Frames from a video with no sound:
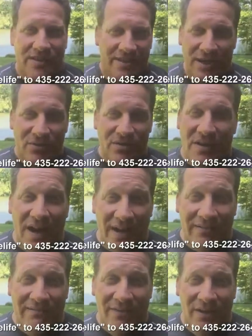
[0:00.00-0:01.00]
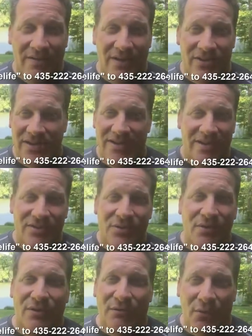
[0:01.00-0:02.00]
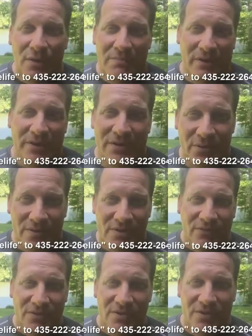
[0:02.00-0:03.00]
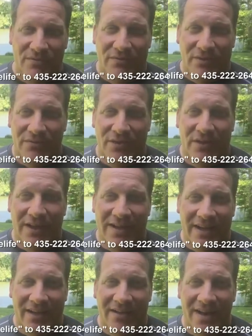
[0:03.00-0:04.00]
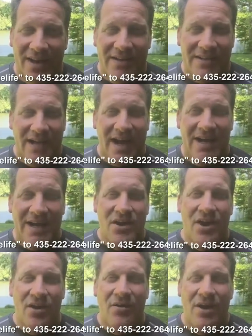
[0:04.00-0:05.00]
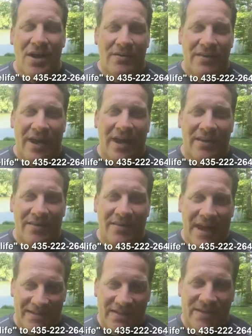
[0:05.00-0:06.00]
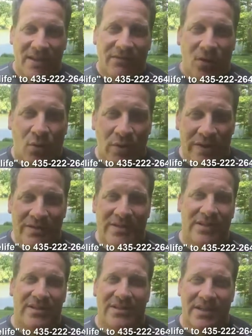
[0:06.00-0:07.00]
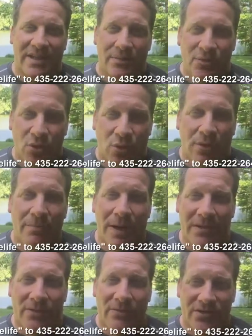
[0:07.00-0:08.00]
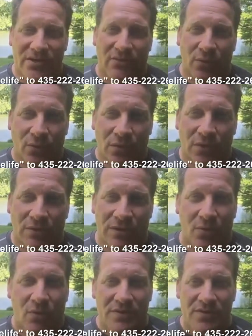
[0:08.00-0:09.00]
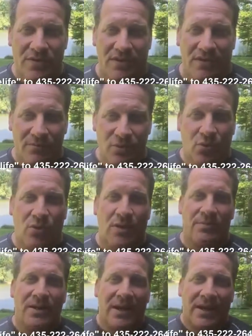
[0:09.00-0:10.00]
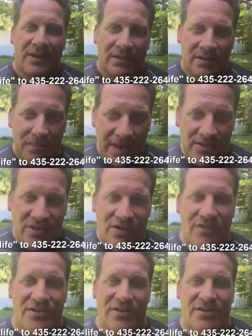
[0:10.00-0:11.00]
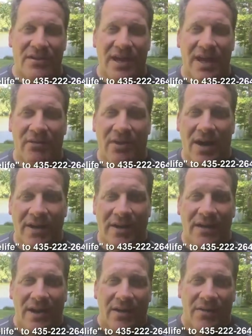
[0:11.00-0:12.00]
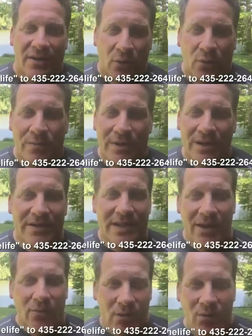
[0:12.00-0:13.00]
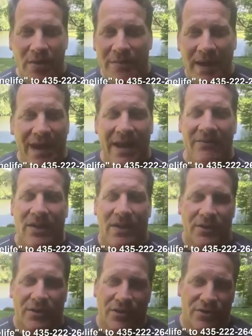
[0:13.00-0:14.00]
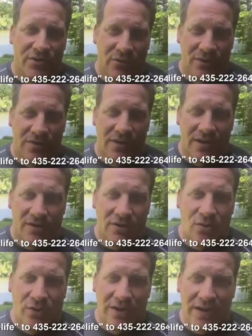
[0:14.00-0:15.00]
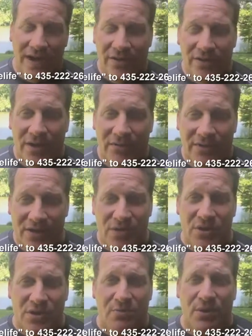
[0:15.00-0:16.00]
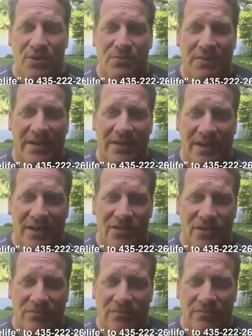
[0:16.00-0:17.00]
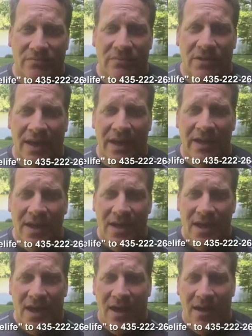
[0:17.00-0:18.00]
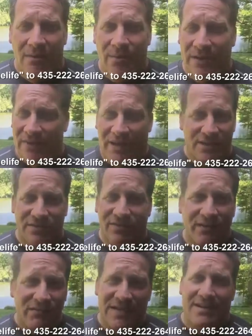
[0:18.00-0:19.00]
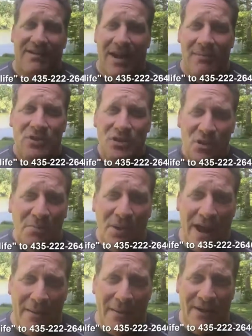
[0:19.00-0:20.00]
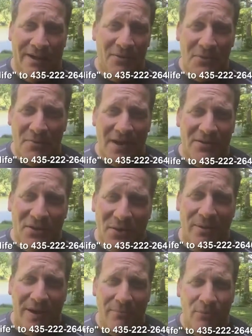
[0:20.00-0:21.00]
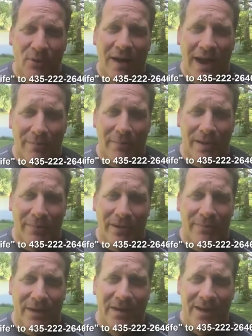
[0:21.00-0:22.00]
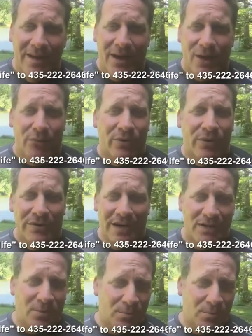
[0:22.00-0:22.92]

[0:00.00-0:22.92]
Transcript: that was fine. Okay, she could have done 240 billion coins for all I care, because I know that that's enough coins to get absorbed by the rest of the world. And once they're absorbed and the demand starts to skyrocket, there will be a day where we may have $100 or $200 coin. I don't know. That's just pure speculation. Okay, but if it hits 50, I'm super happy. I don't know about you, but I'm real happy. I mean, it'd be a real nice